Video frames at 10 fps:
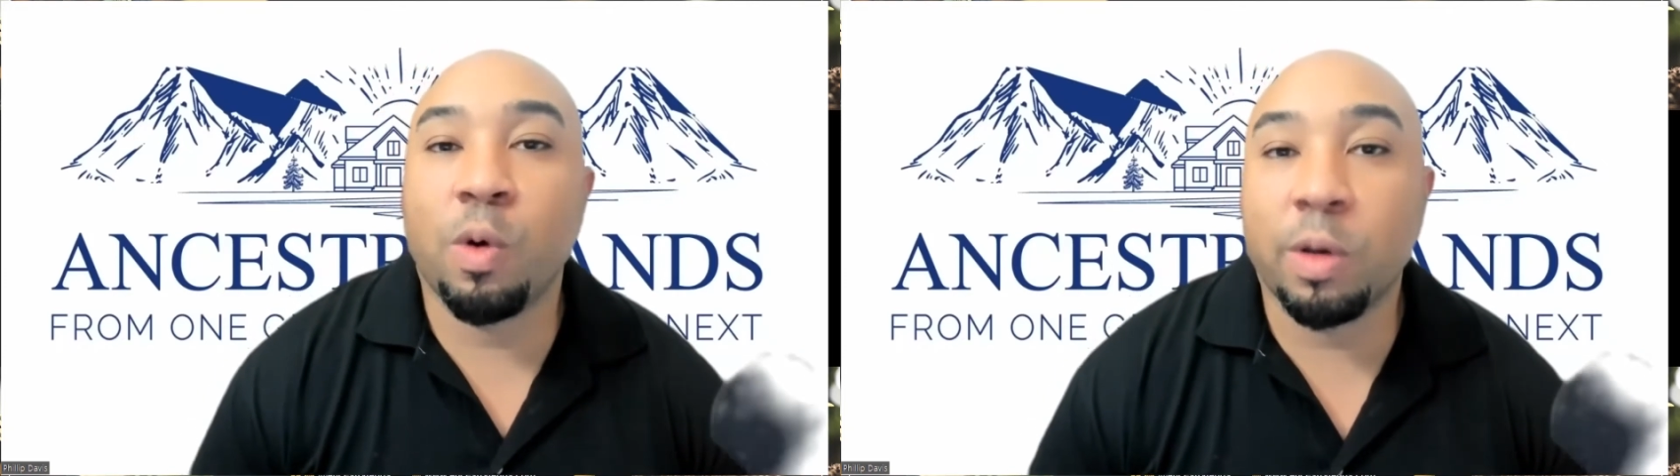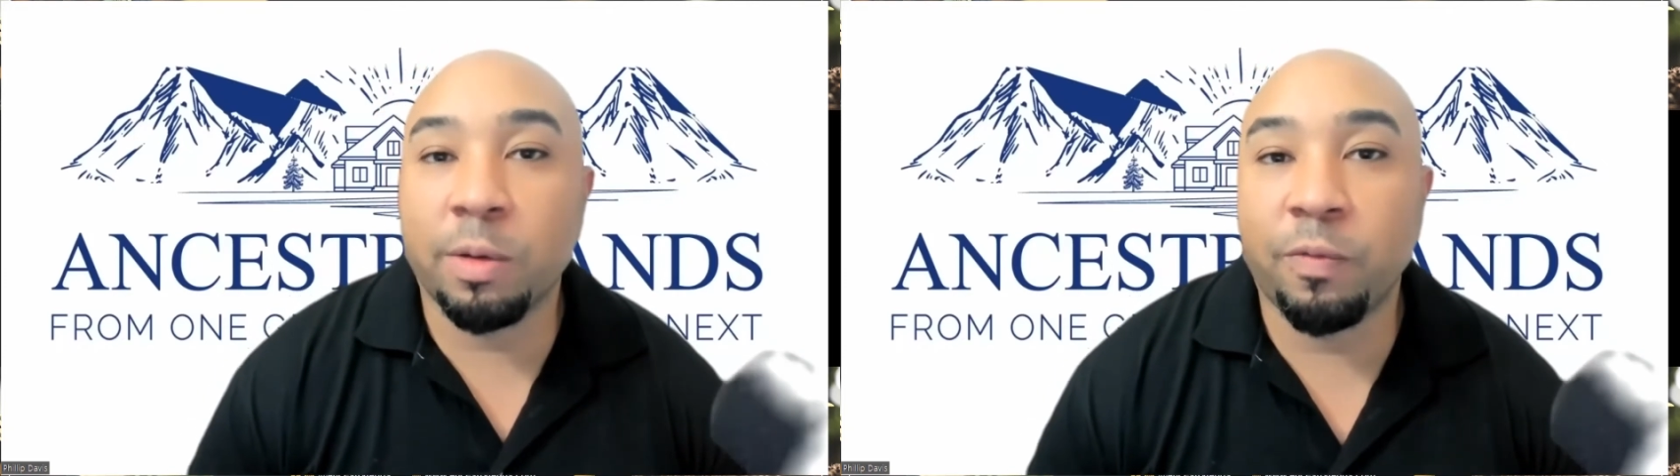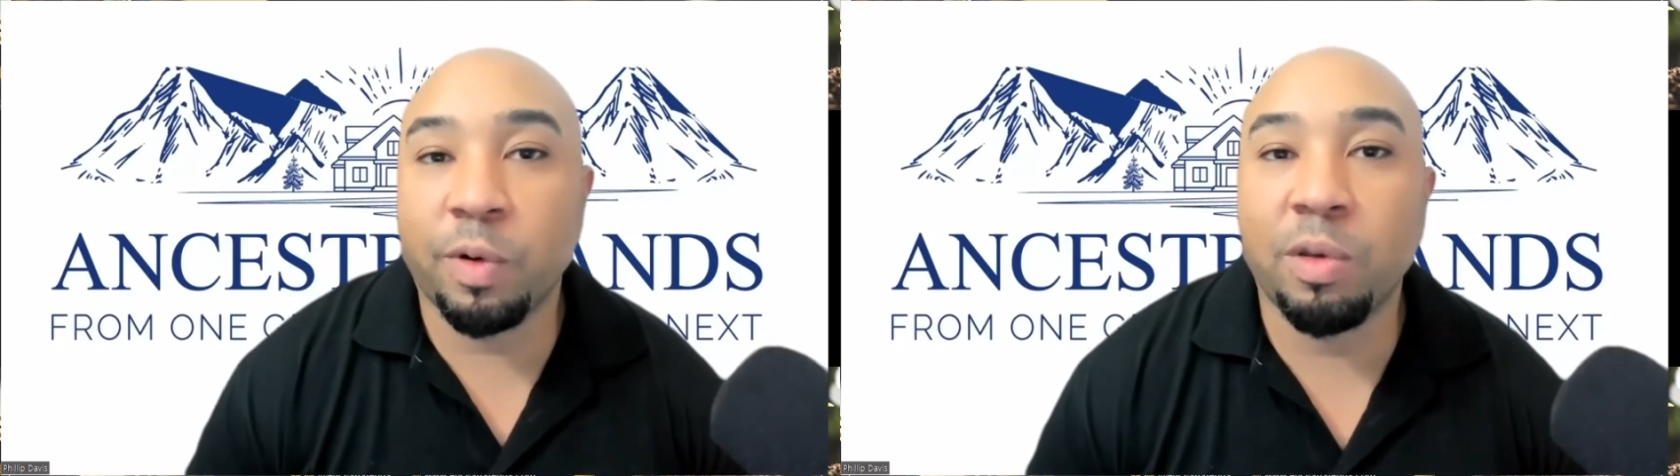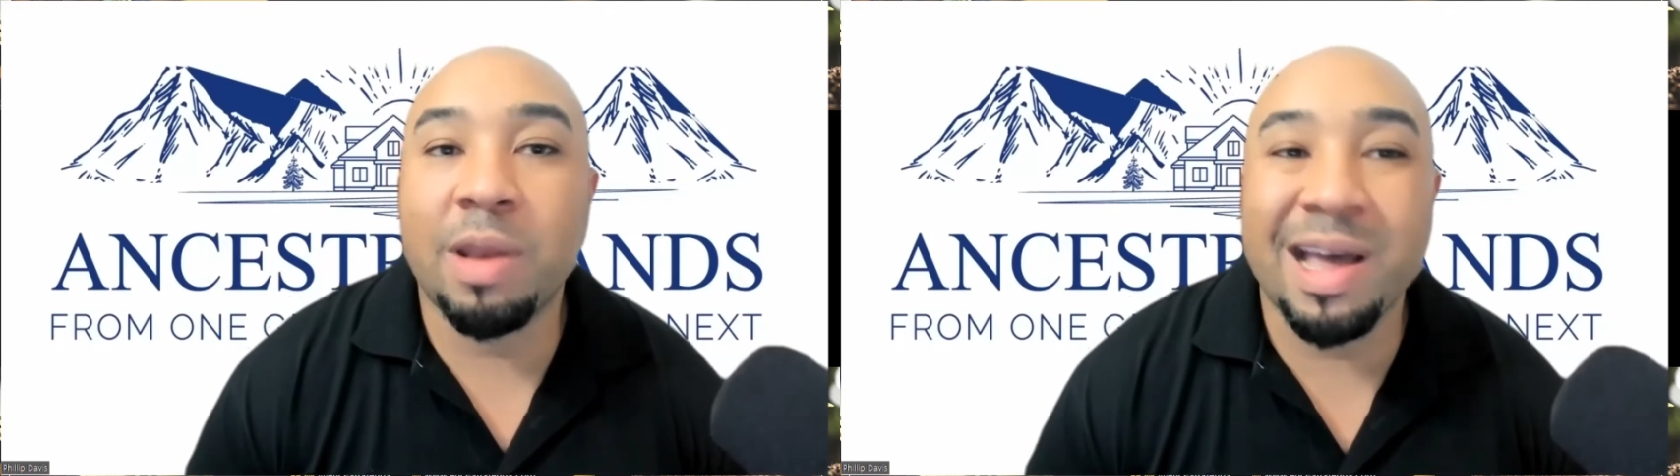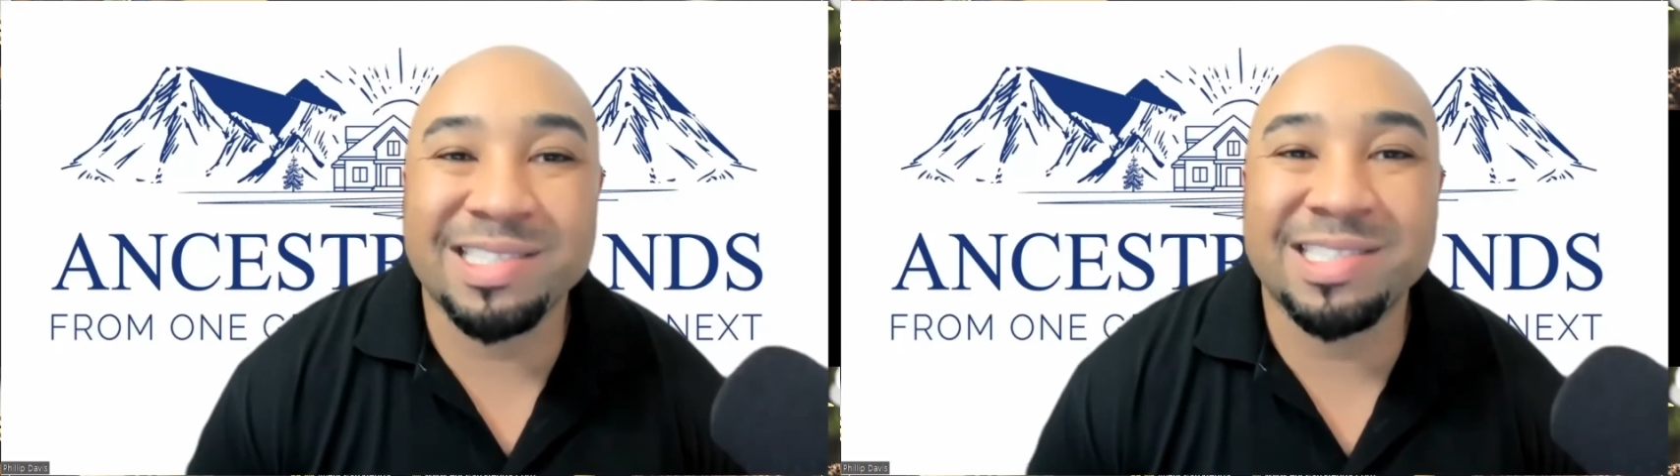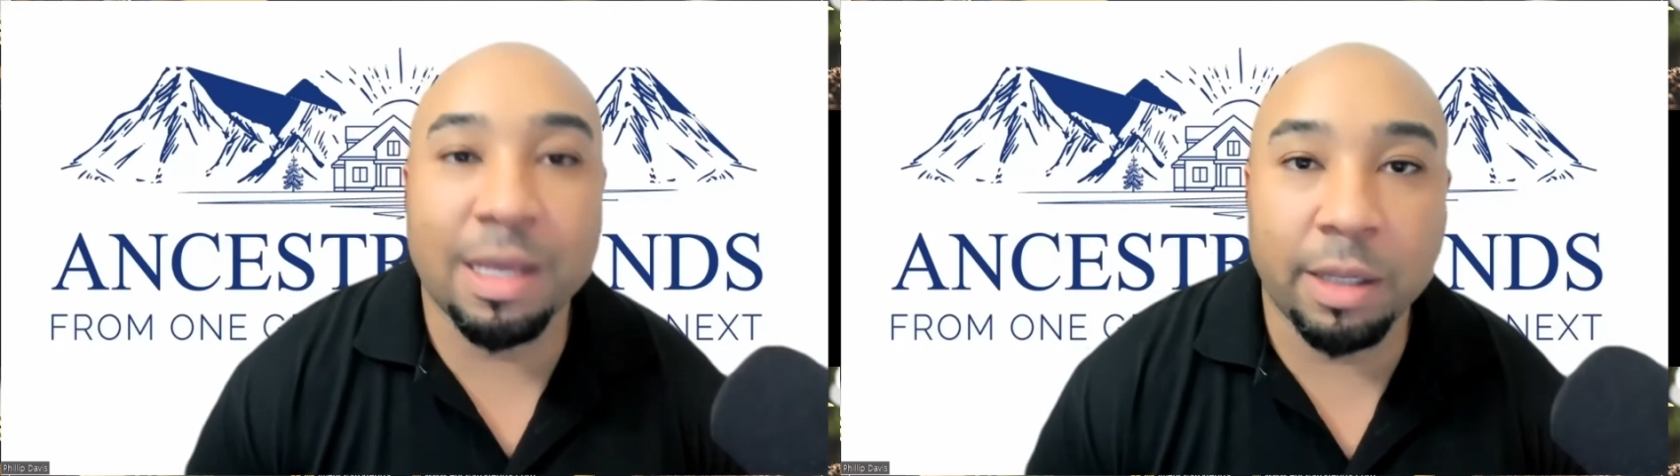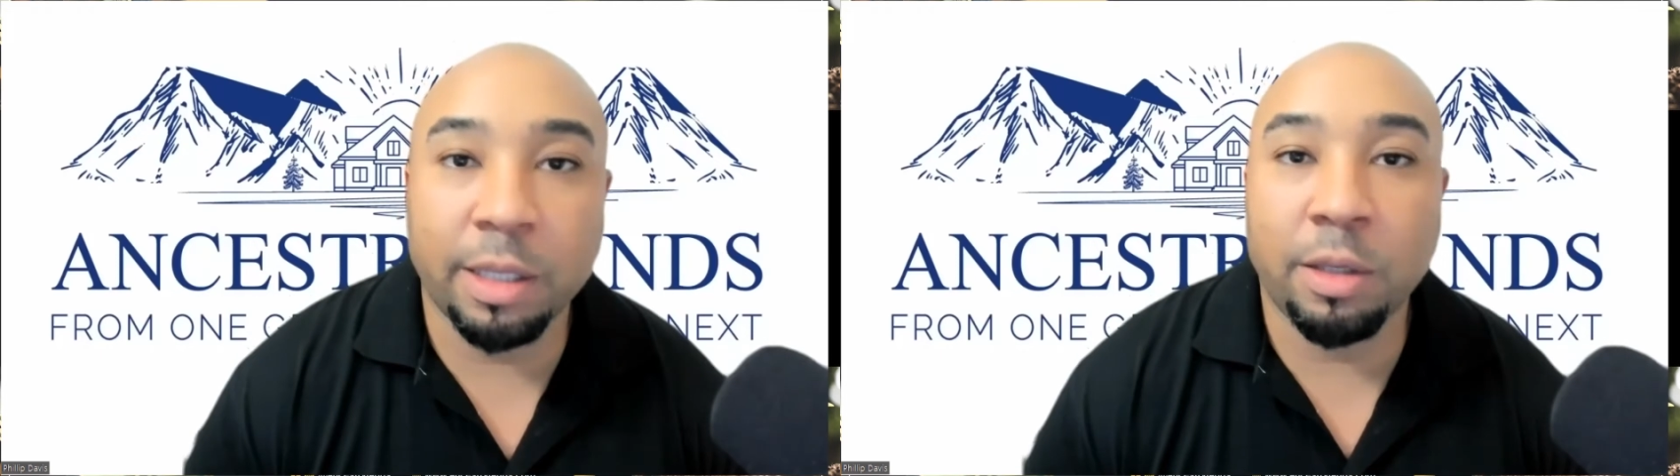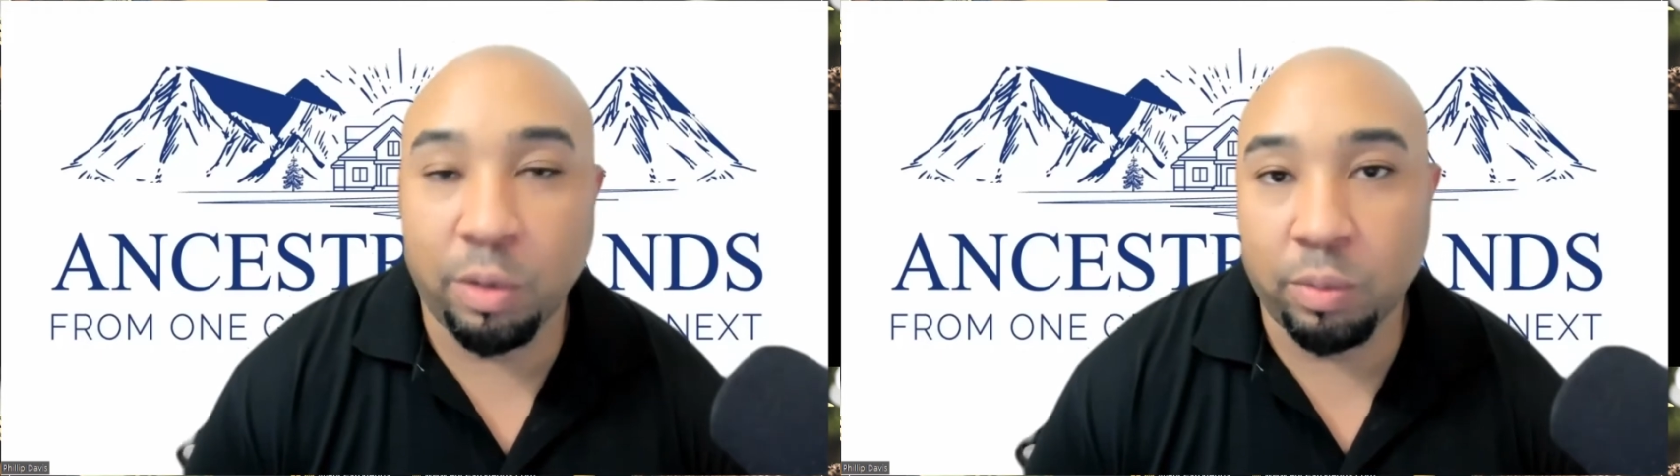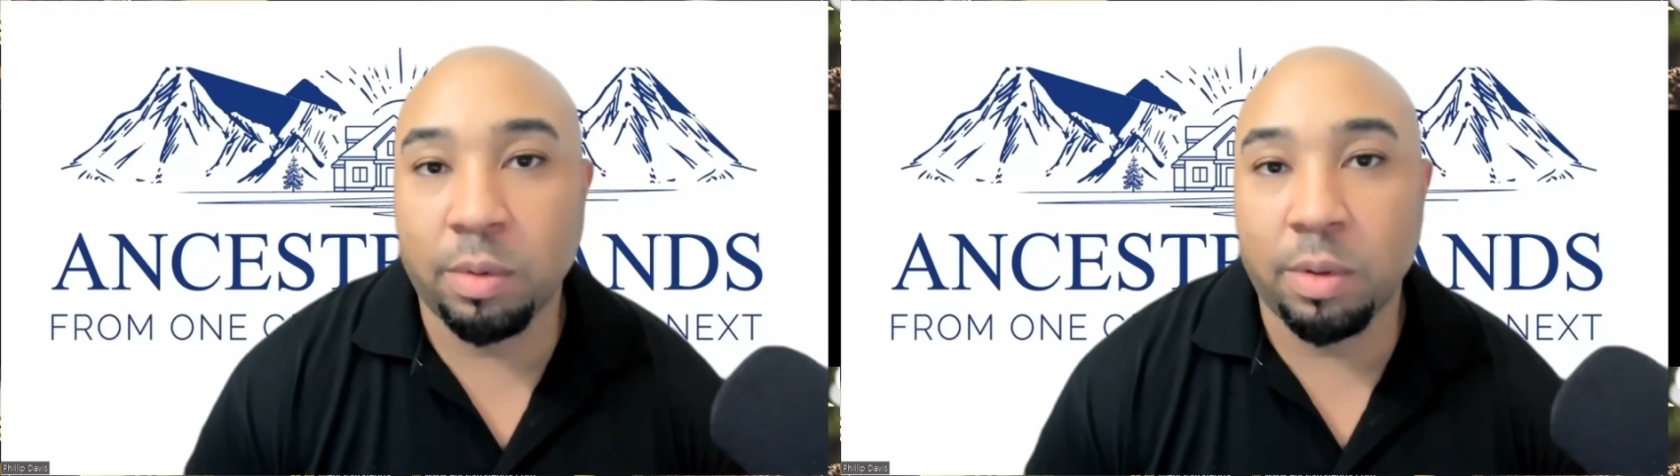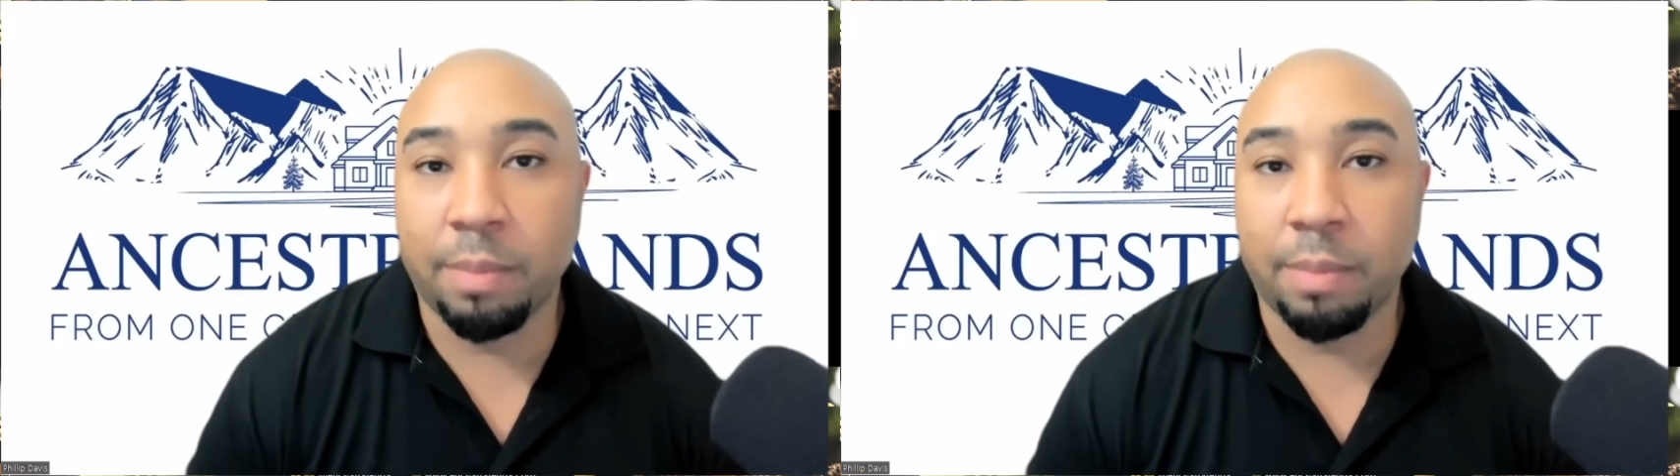working for you not selling you